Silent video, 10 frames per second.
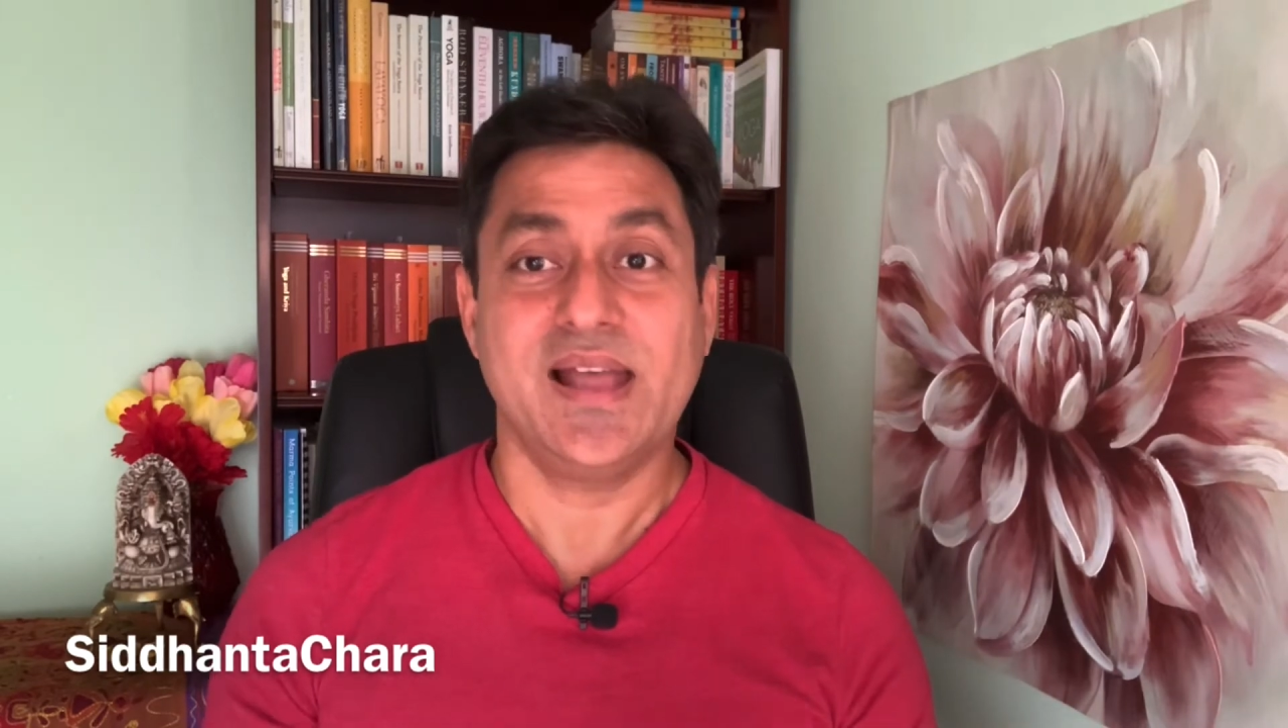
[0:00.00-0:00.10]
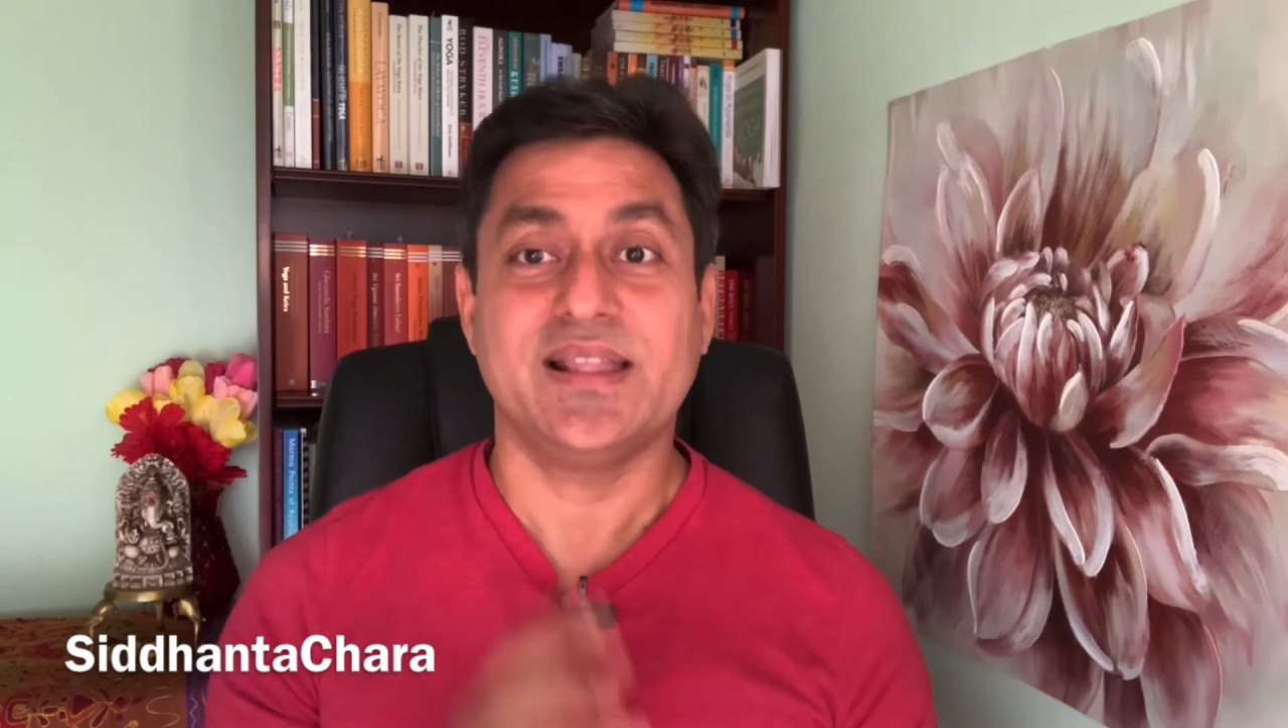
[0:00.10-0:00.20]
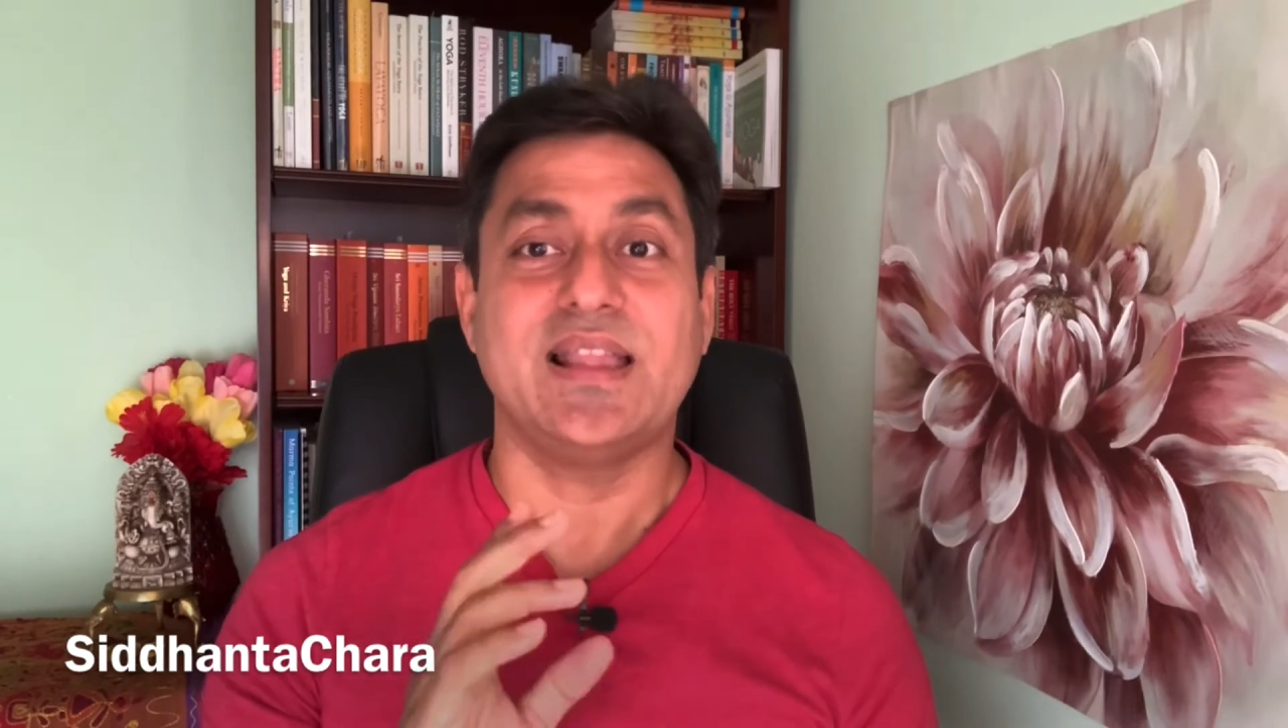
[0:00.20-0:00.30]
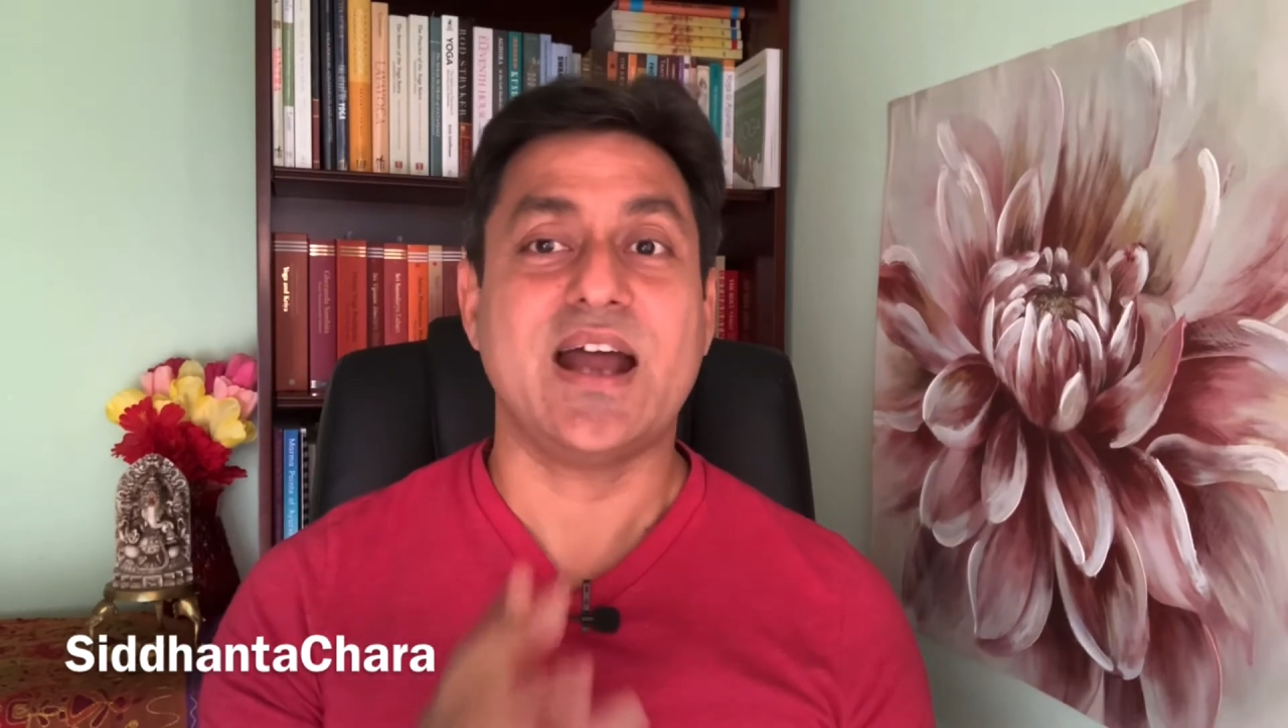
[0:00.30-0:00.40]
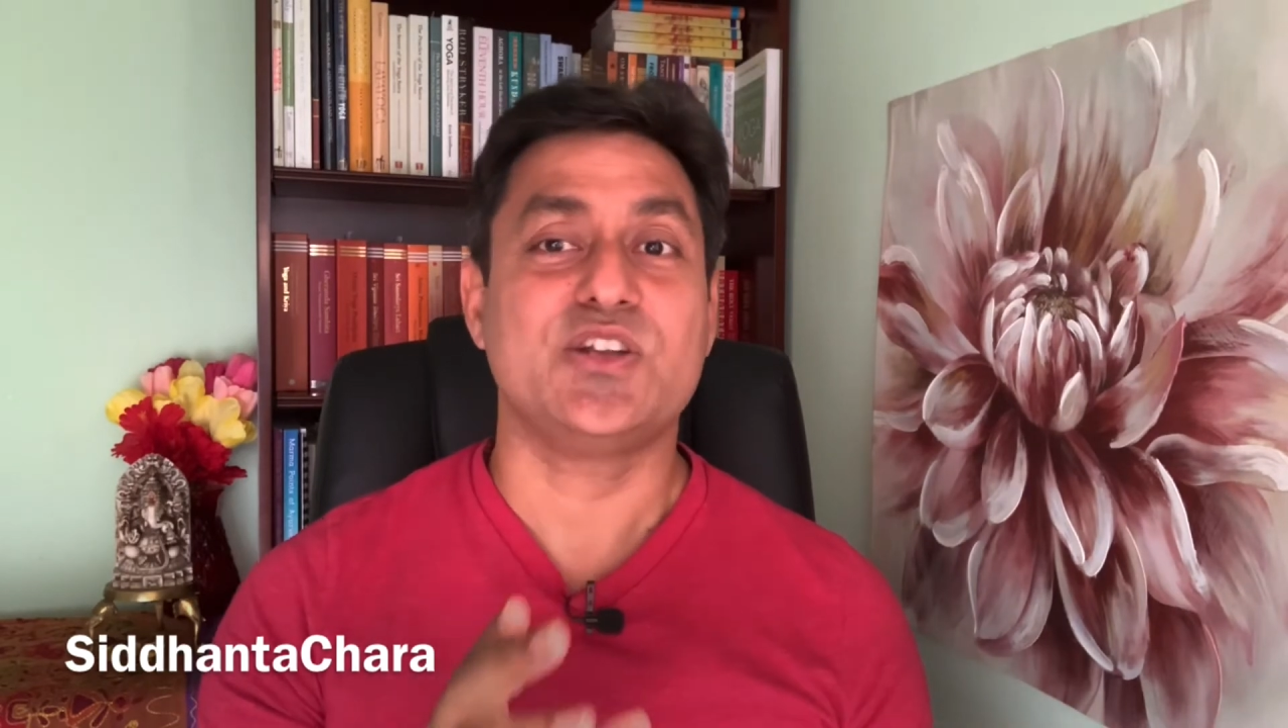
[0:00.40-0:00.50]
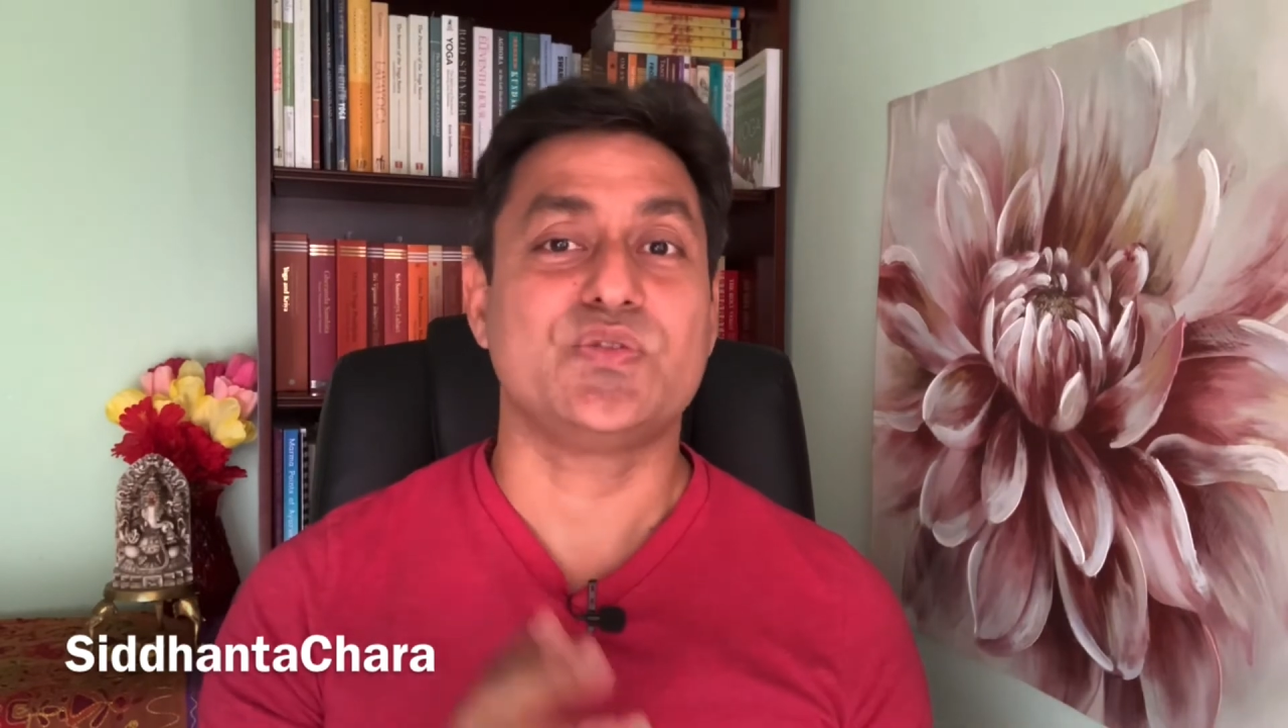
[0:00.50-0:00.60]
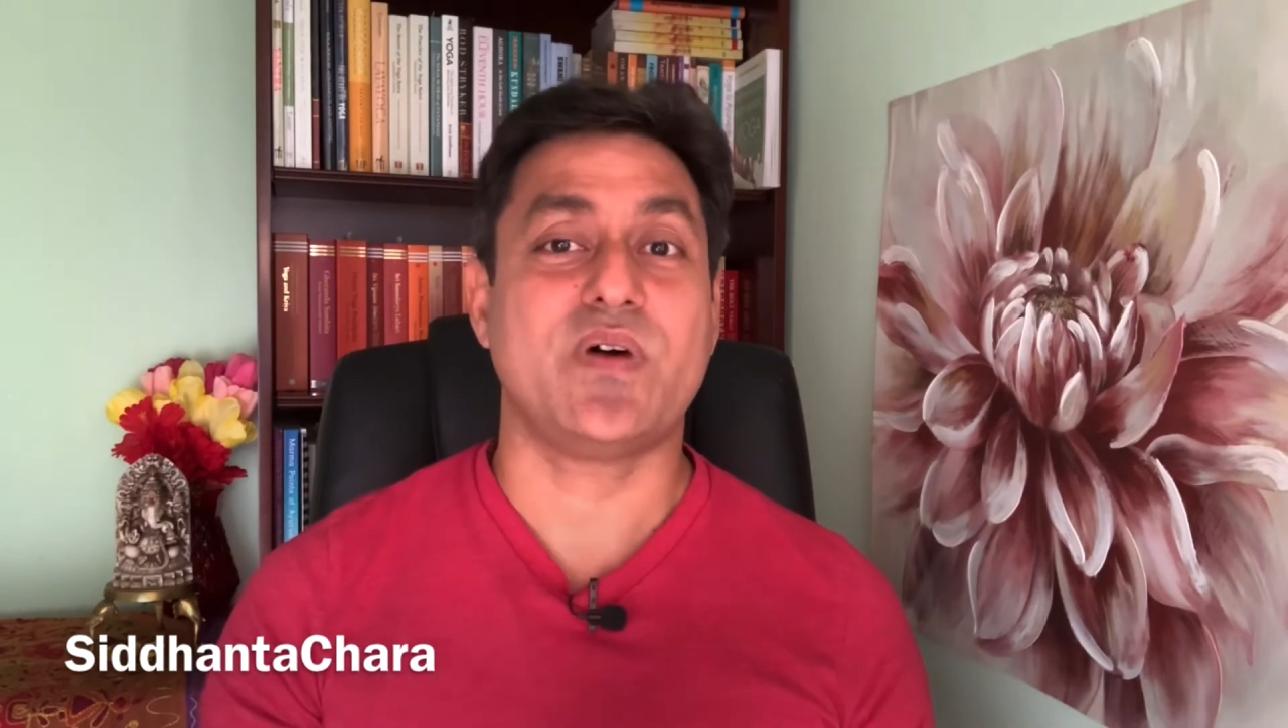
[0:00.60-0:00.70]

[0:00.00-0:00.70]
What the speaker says: That's